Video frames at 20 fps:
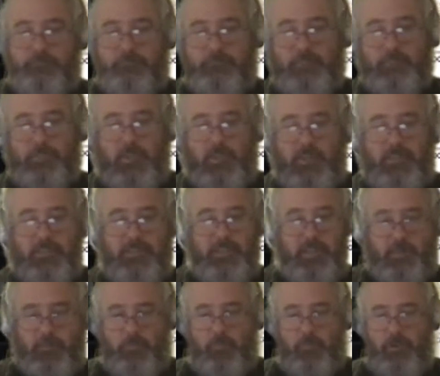So you can
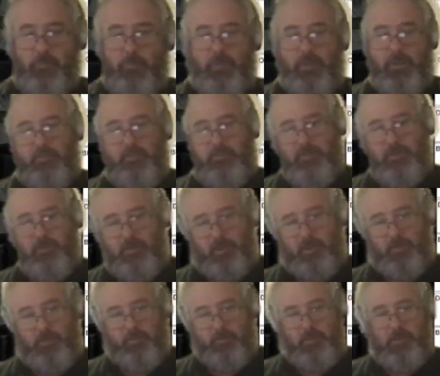see runway
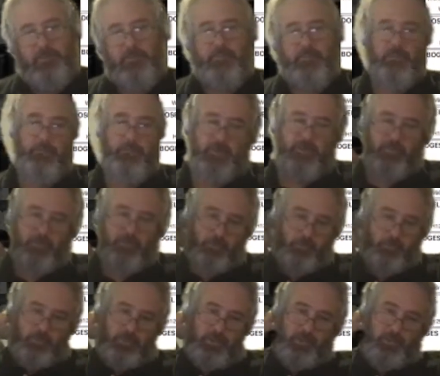35 right. It's a bit of a
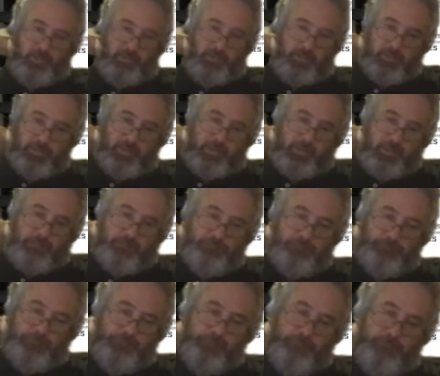northerly wind today.
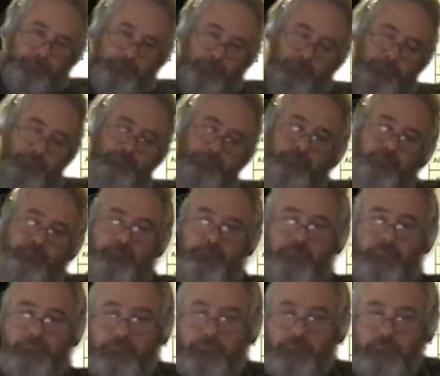
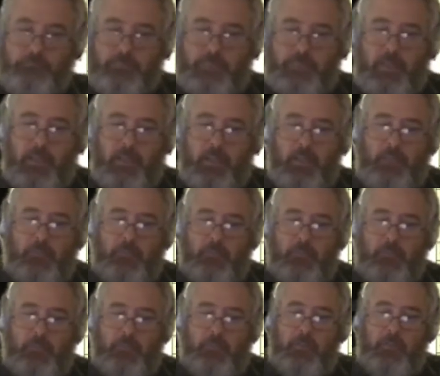If we
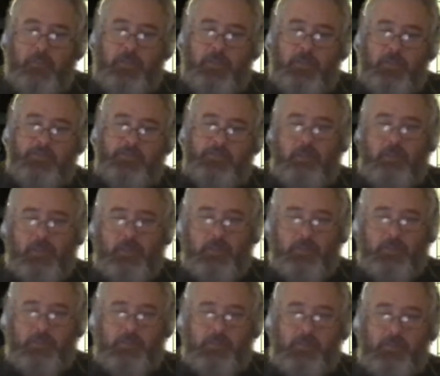keep scrolling in,
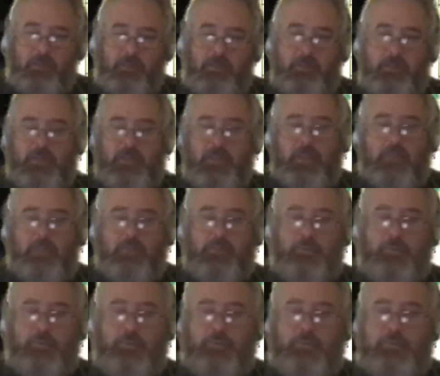airports
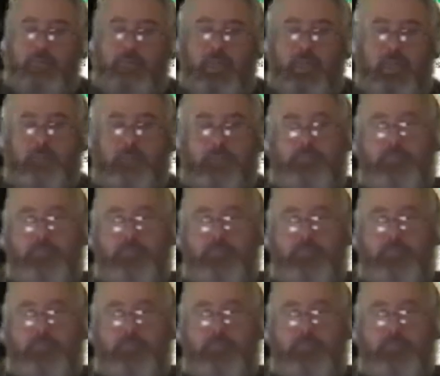that have